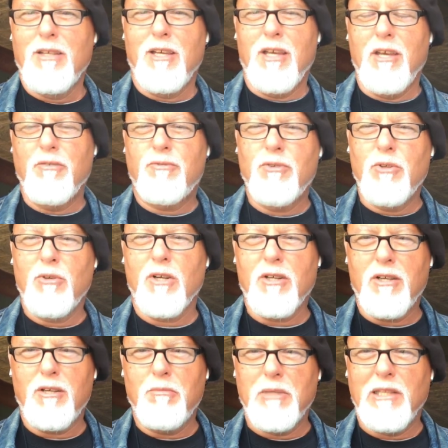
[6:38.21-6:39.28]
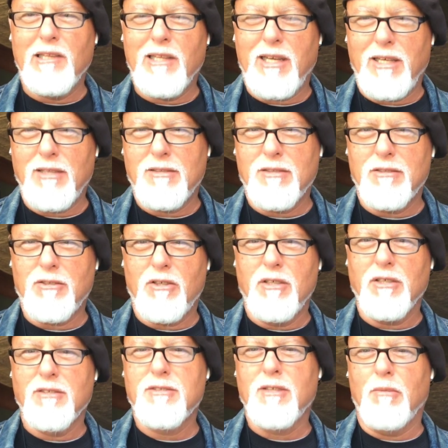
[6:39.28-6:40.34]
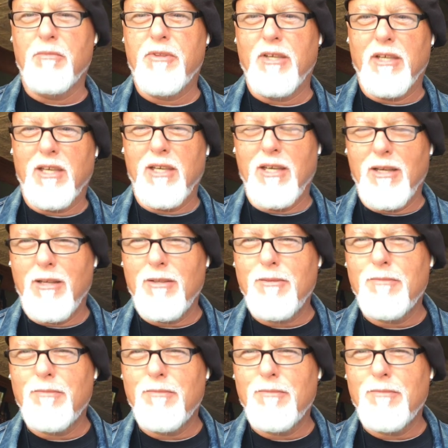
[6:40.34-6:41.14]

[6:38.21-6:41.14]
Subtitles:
If you are going to be late to turning something in,